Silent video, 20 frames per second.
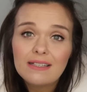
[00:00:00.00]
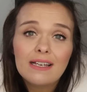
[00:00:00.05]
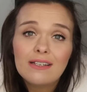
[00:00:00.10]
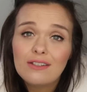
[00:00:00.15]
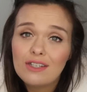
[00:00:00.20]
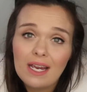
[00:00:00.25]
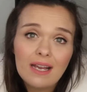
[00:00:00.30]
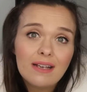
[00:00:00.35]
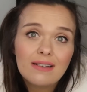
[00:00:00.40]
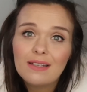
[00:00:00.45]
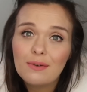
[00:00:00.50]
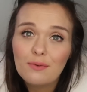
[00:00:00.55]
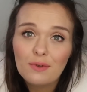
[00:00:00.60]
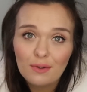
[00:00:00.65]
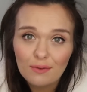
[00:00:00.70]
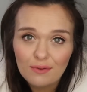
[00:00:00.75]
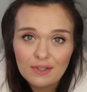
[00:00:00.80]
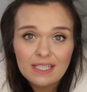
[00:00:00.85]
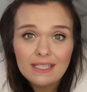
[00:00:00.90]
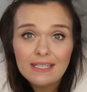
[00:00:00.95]
says yes, they
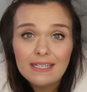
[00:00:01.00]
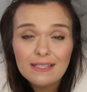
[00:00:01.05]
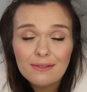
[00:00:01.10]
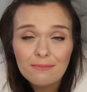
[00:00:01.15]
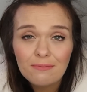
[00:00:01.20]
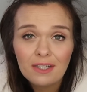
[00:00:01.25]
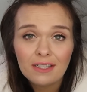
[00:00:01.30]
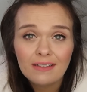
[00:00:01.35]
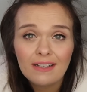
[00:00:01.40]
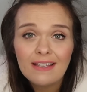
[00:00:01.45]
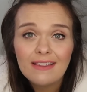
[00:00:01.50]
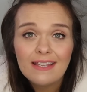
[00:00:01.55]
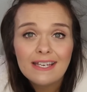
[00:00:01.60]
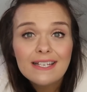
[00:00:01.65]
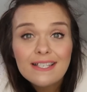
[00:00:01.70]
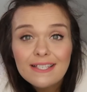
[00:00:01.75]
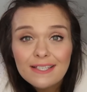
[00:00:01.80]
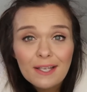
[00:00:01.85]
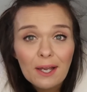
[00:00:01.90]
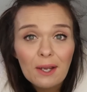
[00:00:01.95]
would love to see something like this.